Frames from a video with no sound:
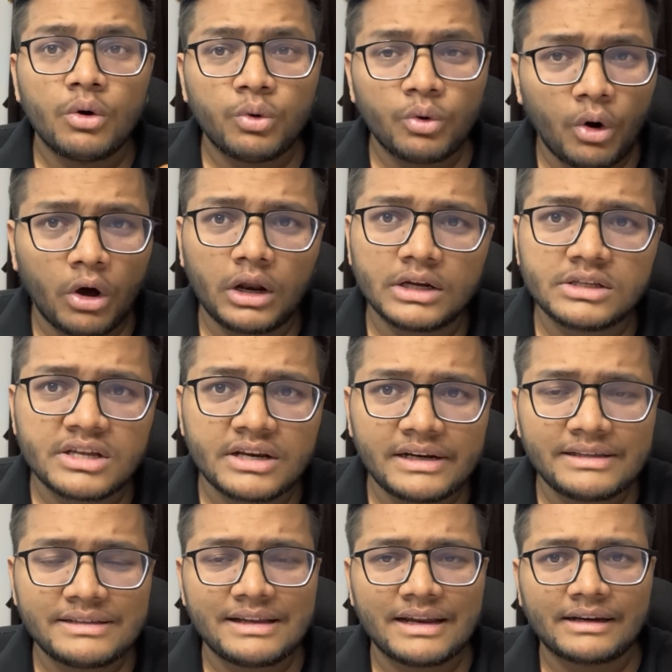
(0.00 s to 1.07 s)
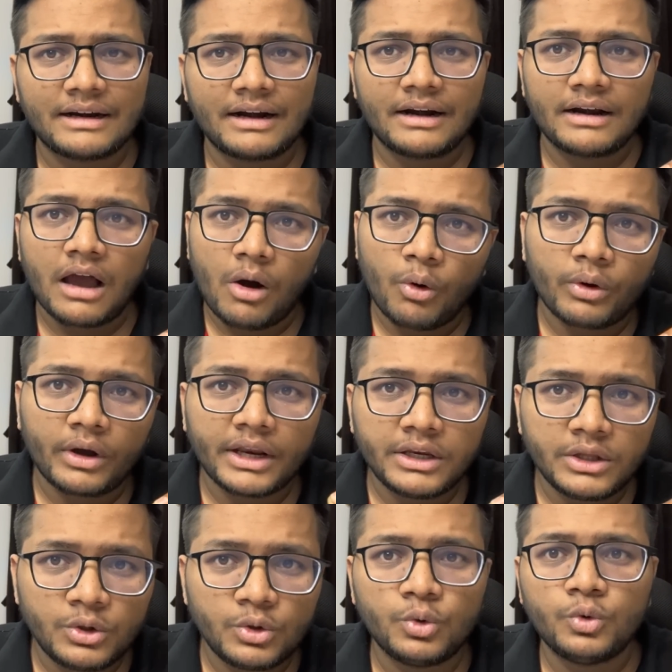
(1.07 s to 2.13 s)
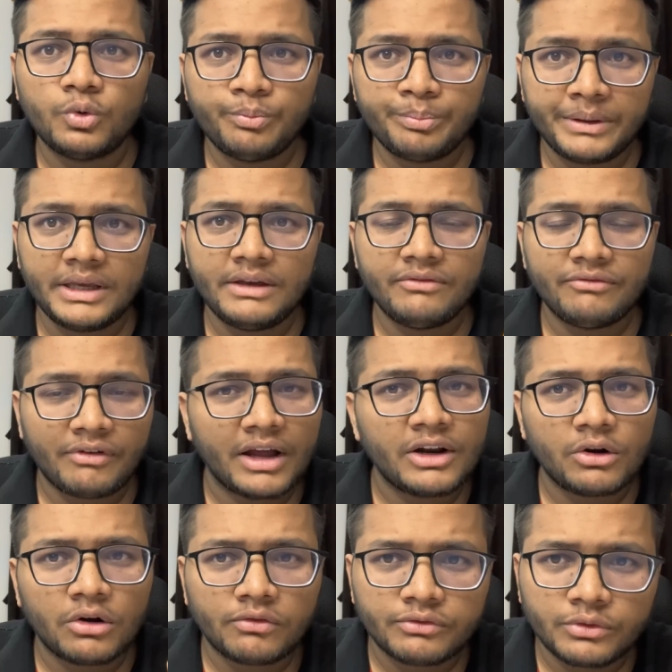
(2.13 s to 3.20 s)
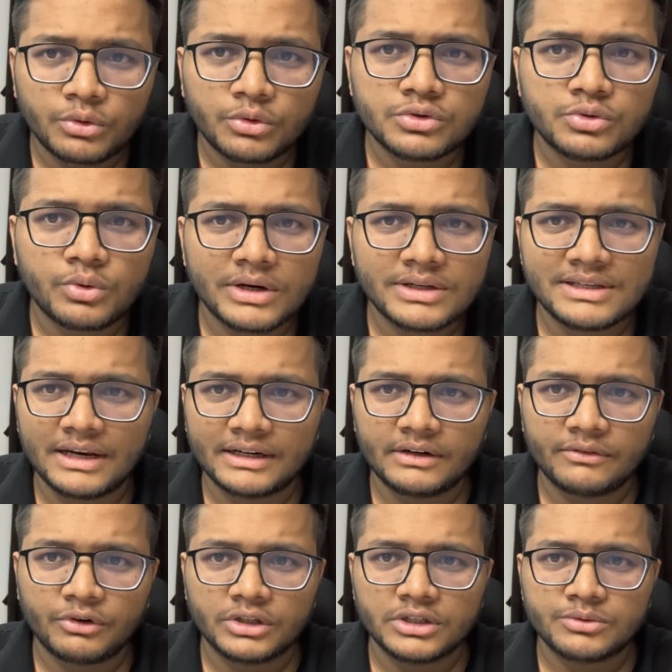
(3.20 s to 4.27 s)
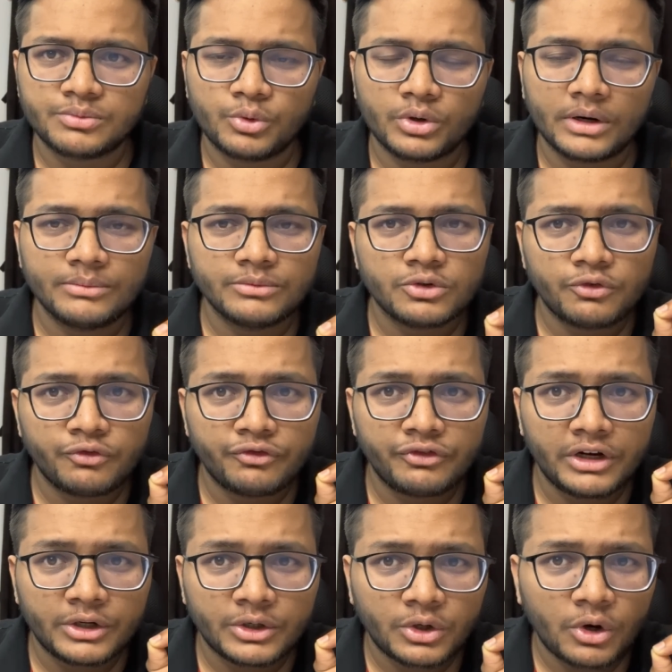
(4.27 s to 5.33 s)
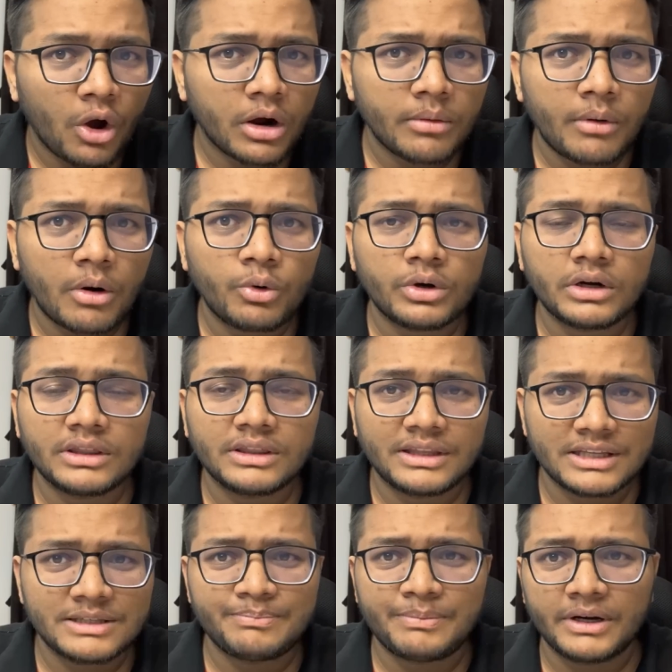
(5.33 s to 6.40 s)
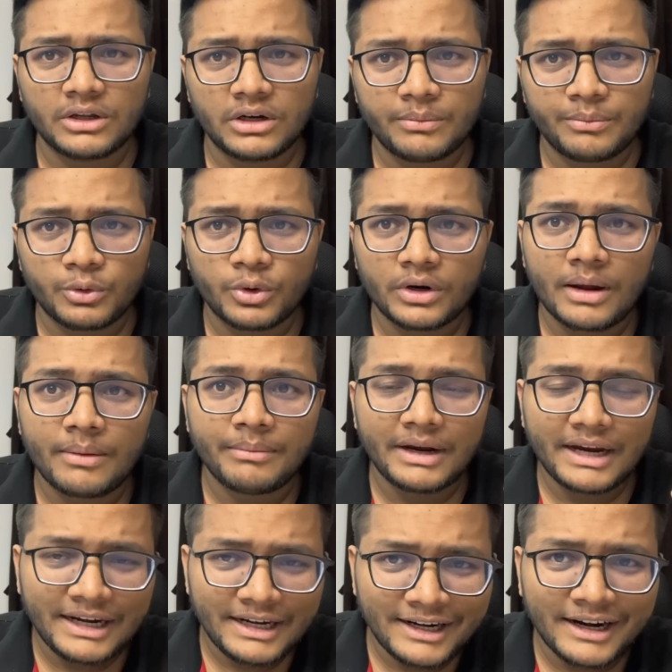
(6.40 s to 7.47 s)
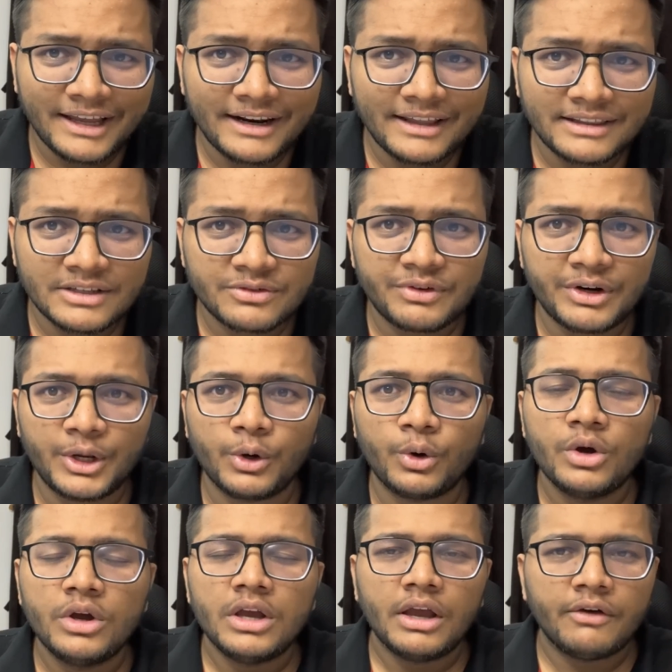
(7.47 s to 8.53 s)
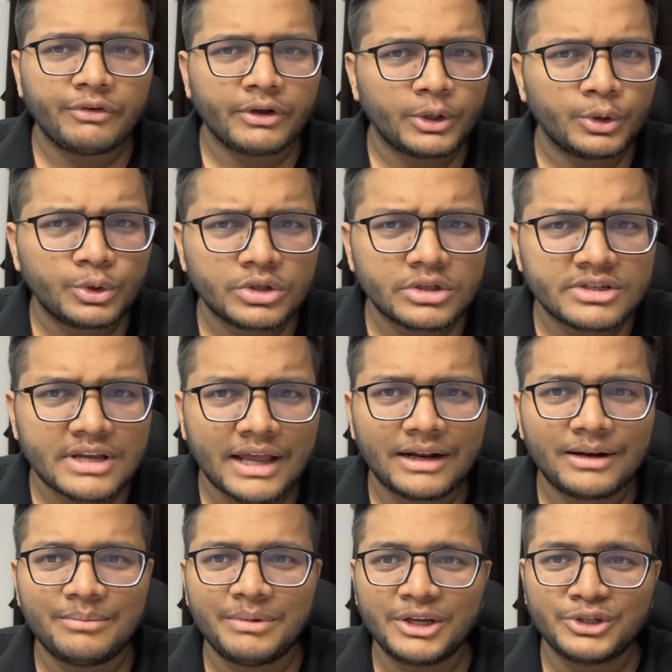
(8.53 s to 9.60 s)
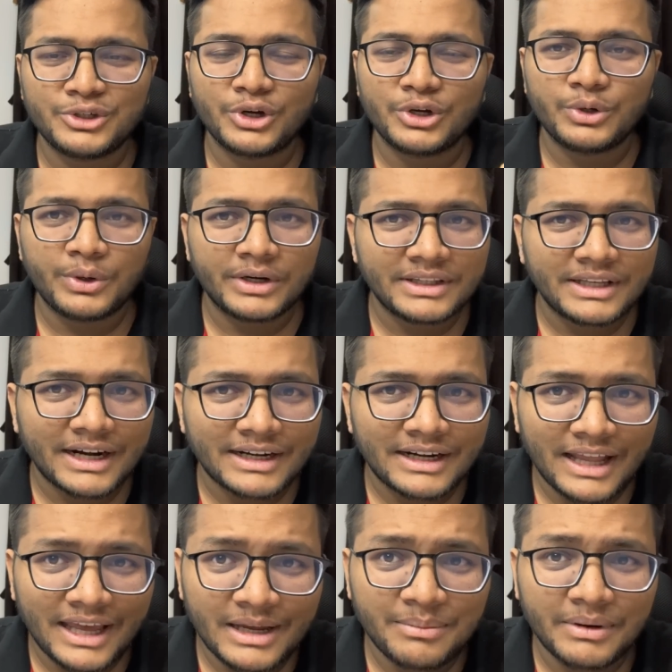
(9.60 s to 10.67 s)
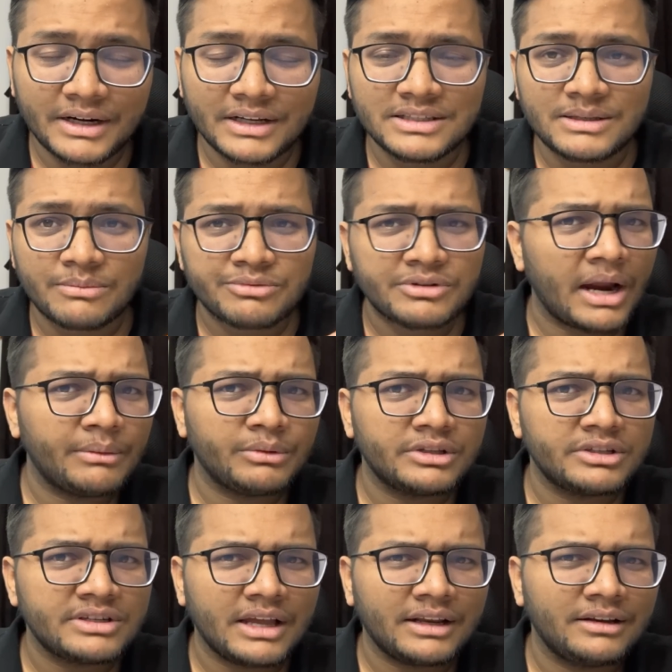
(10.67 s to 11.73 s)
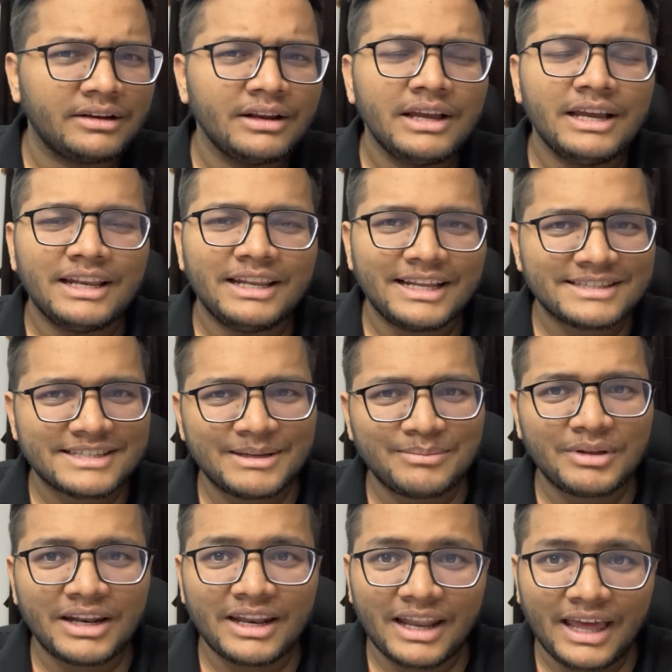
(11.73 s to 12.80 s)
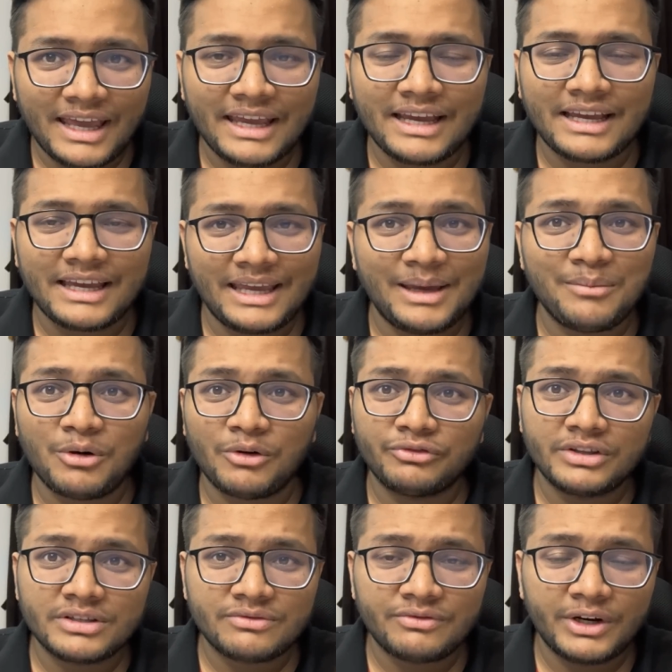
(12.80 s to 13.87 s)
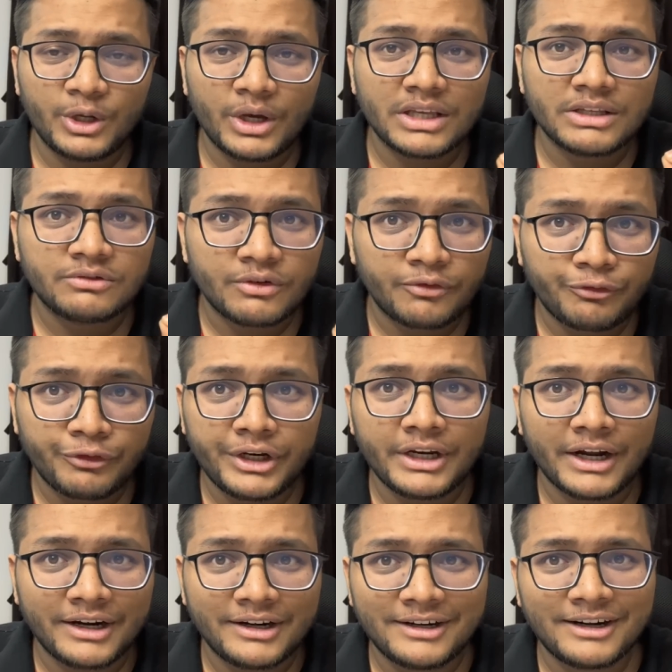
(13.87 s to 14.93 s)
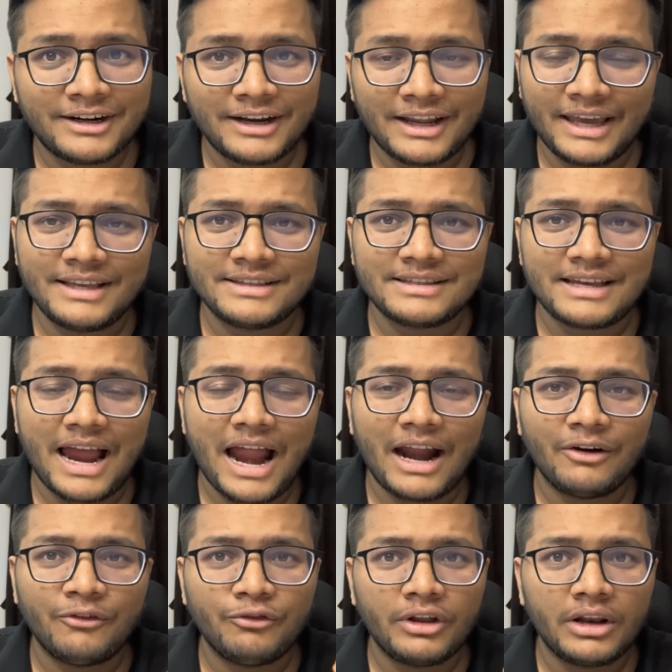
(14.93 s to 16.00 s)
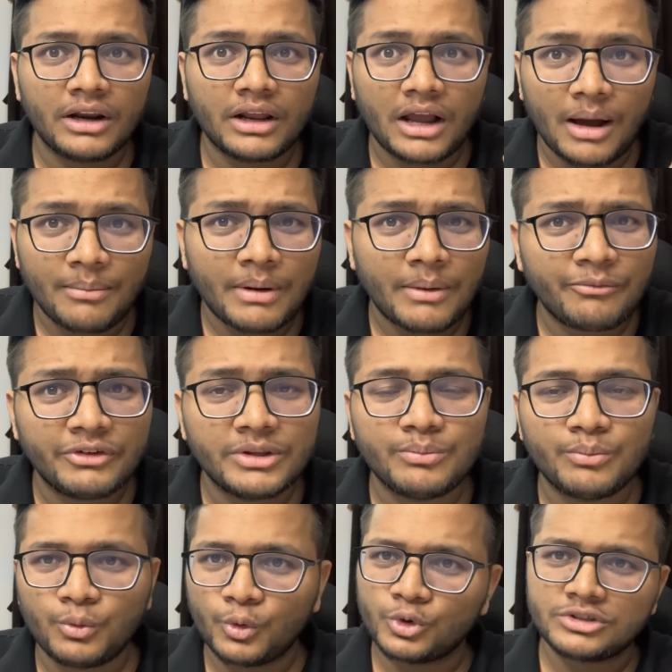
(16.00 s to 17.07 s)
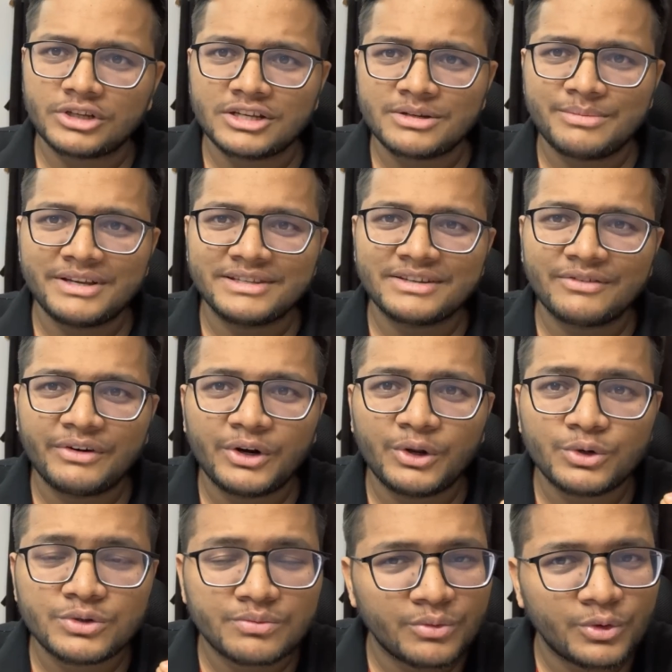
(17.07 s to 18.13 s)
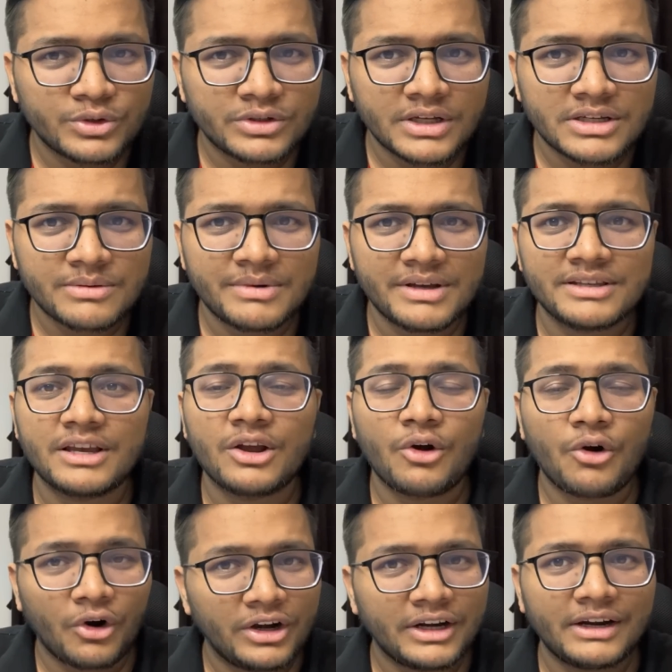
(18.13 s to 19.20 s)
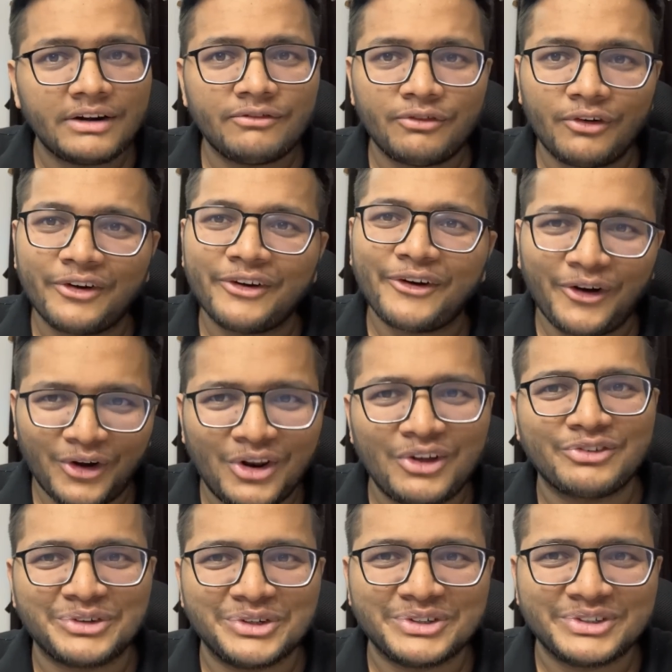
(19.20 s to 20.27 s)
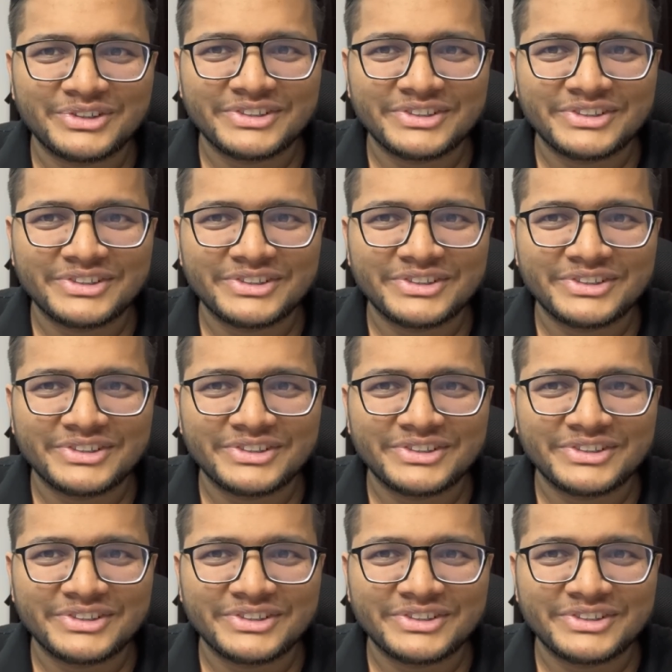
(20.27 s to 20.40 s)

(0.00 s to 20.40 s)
who all are generally selected, and how can you be one of those who are selected for this program. So we'll talk about this particular program in detail in this video. If you're new to this channel, make sure you hit that like button, subscribe to this channel. Let's keep the like aim of this video as fifteen hundred likes, and we'll come up with more such amazing videos, more such amazing content for all of you.